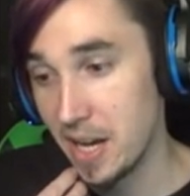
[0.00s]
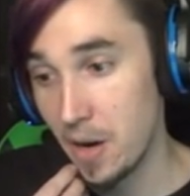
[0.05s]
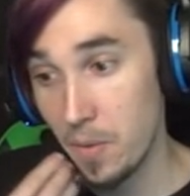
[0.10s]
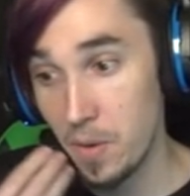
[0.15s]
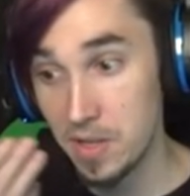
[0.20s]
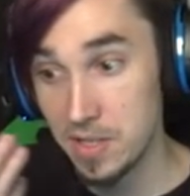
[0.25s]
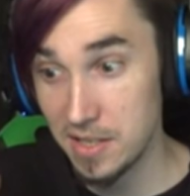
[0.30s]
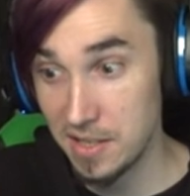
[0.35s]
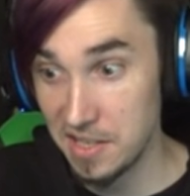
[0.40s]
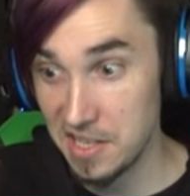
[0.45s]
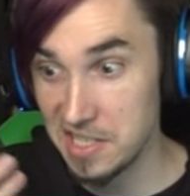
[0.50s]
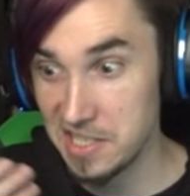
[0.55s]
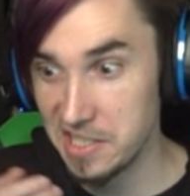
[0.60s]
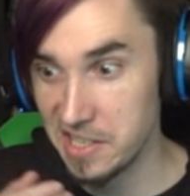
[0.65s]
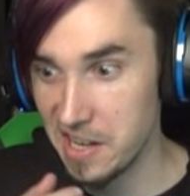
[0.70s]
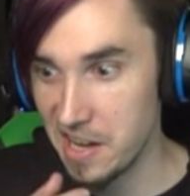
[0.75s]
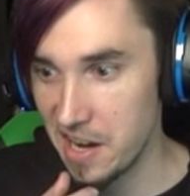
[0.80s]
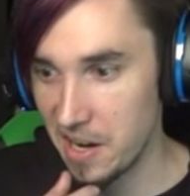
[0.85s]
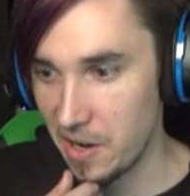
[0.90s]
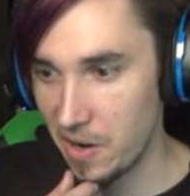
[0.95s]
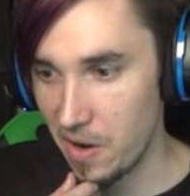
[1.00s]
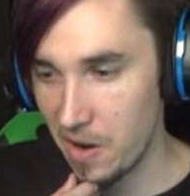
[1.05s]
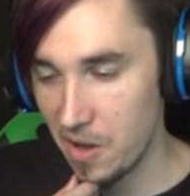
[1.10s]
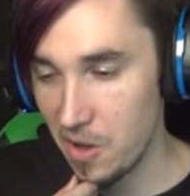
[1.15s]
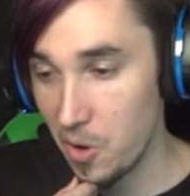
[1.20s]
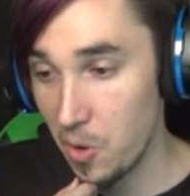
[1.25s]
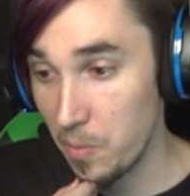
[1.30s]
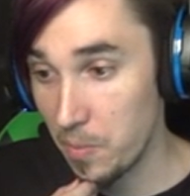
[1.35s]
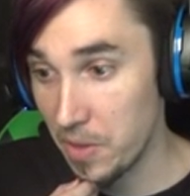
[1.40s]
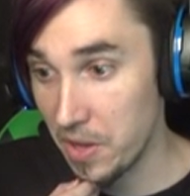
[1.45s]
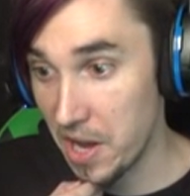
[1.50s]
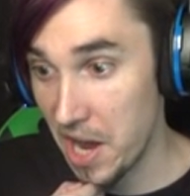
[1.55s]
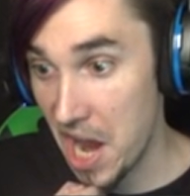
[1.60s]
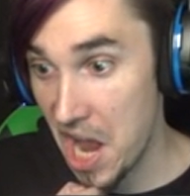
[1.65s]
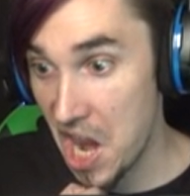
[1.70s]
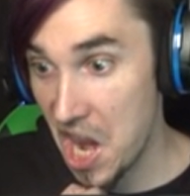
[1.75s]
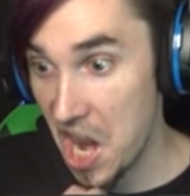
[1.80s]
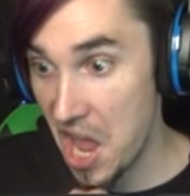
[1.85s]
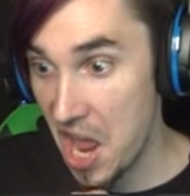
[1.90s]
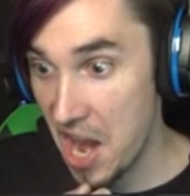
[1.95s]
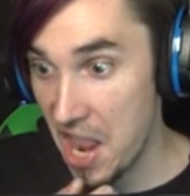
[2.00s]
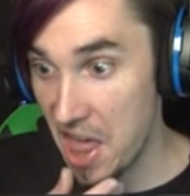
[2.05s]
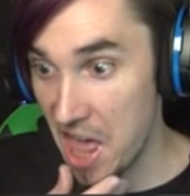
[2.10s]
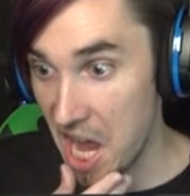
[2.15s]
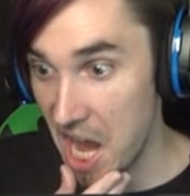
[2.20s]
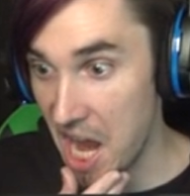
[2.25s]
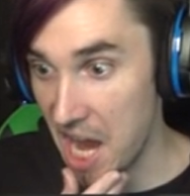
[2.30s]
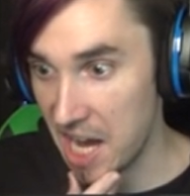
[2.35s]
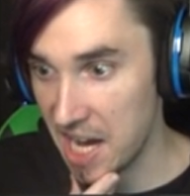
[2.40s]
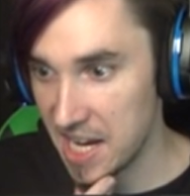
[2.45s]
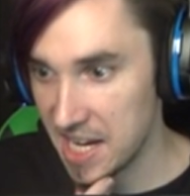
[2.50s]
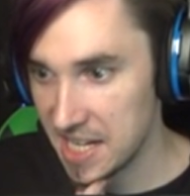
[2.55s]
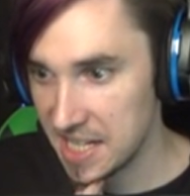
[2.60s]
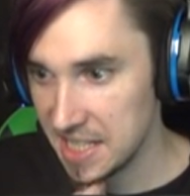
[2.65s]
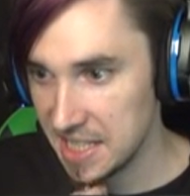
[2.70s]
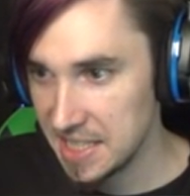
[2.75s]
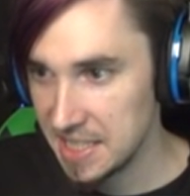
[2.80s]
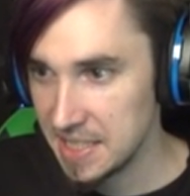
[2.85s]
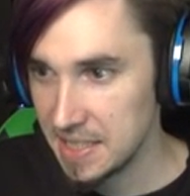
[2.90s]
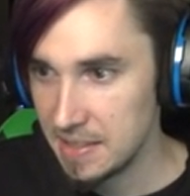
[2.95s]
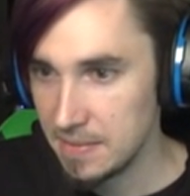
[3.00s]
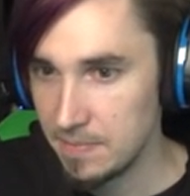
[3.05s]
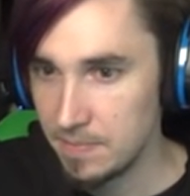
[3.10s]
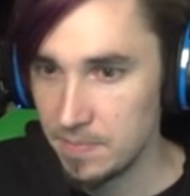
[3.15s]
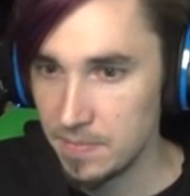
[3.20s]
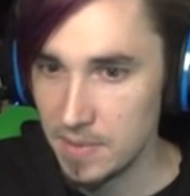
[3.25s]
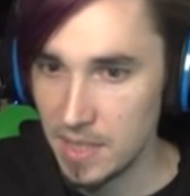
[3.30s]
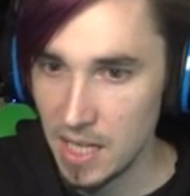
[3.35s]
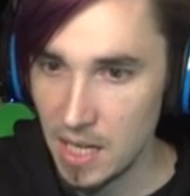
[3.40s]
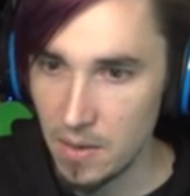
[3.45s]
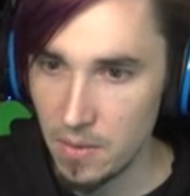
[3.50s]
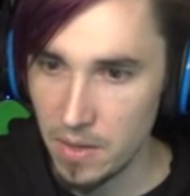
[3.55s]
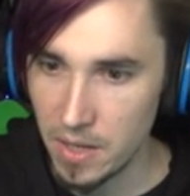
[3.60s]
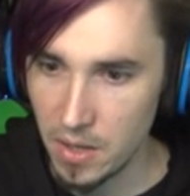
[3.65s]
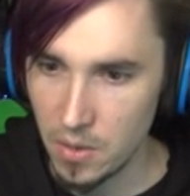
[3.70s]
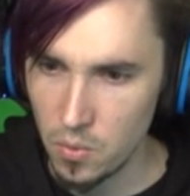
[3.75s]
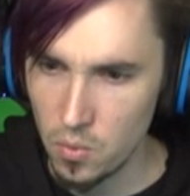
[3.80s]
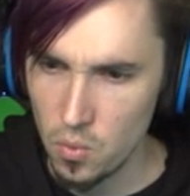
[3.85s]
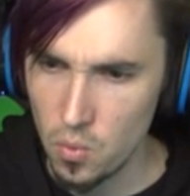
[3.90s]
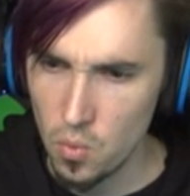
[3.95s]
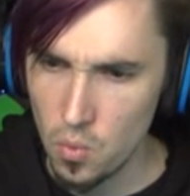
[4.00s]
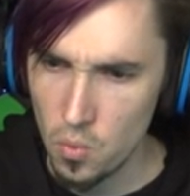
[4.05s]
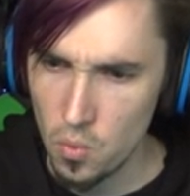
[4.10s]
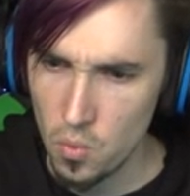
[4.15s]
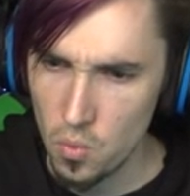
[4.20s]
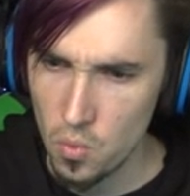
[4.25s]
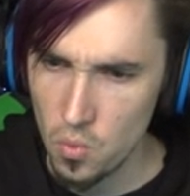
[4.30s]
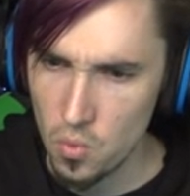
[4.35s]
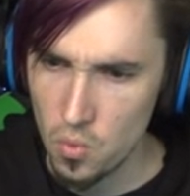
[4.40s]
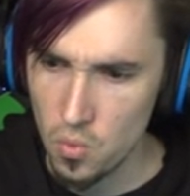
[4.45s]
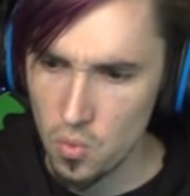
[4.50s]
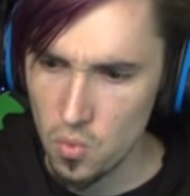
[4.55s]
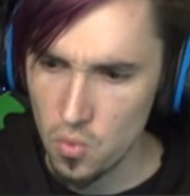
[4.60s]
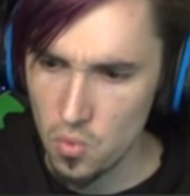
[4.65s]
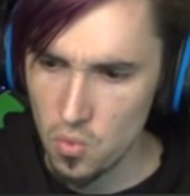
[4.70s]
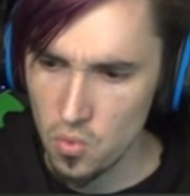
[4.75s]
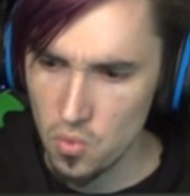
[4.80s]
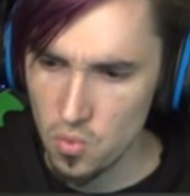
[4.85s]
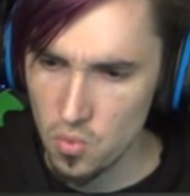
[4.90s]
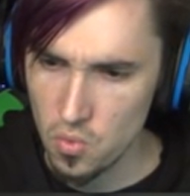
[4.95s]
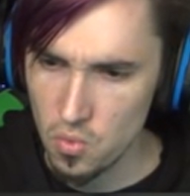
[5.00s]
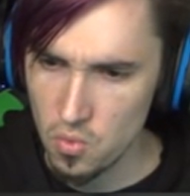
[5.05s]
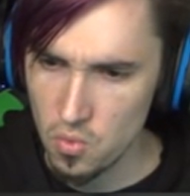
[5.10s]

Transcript: Now, what's in this locker? I'll open the hell out of that. There we go. Ooh.